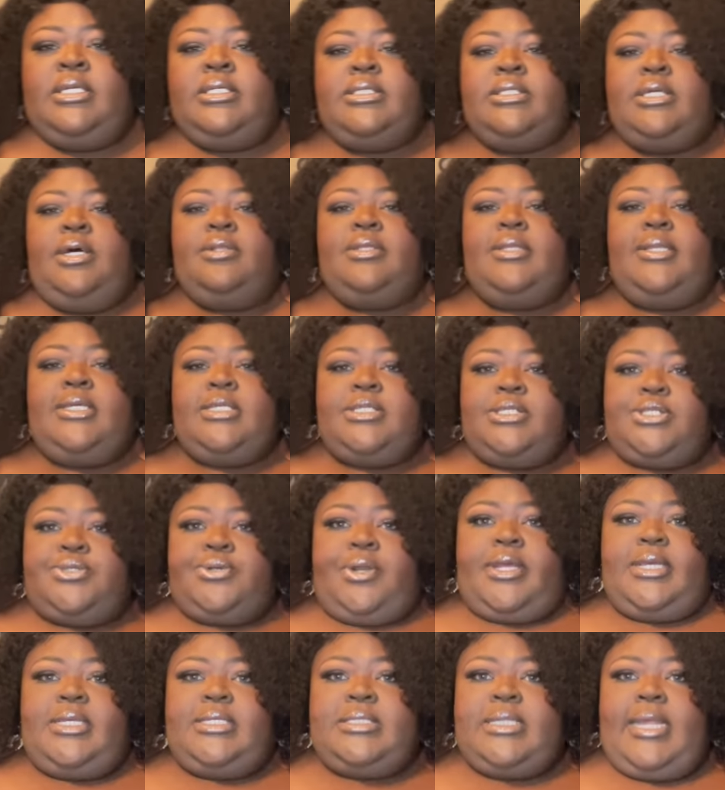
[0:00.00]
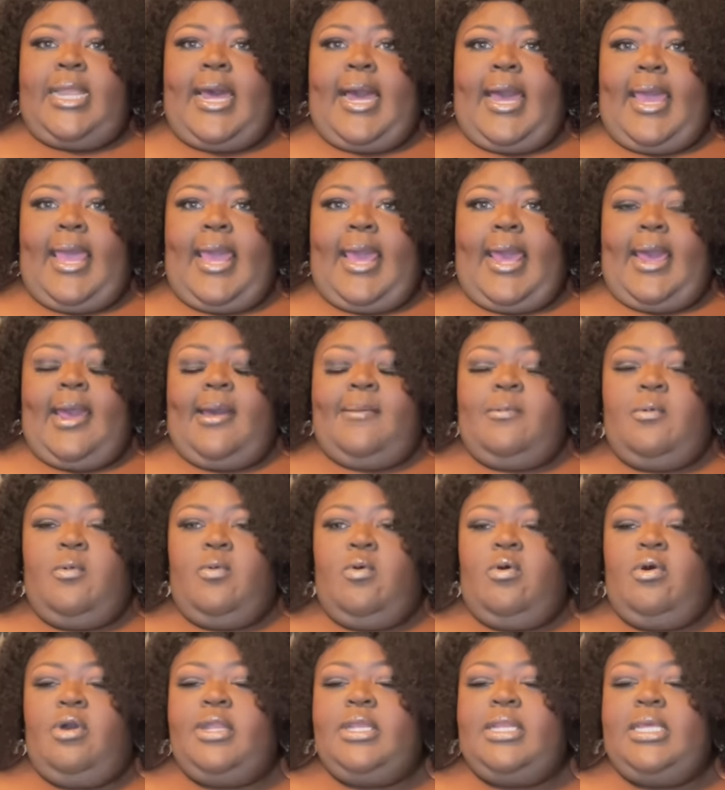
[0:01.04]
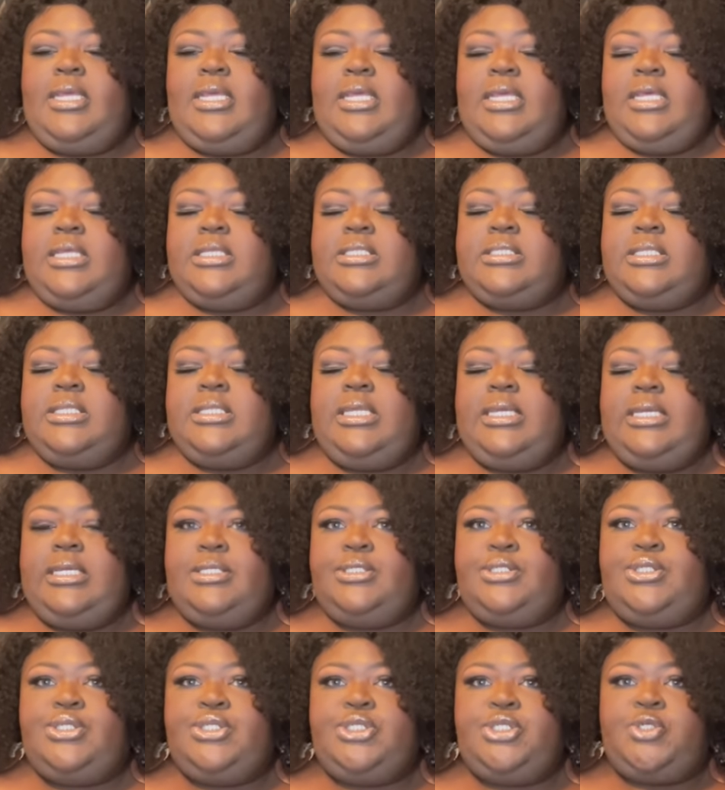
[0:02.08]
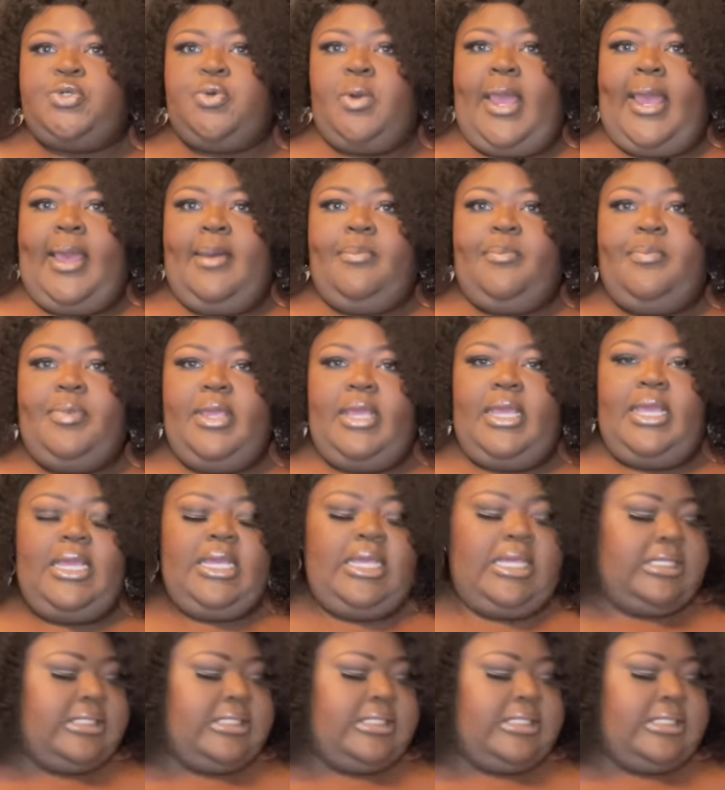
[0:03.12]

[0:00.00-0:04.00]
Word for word: So this dress that I have on is the strappy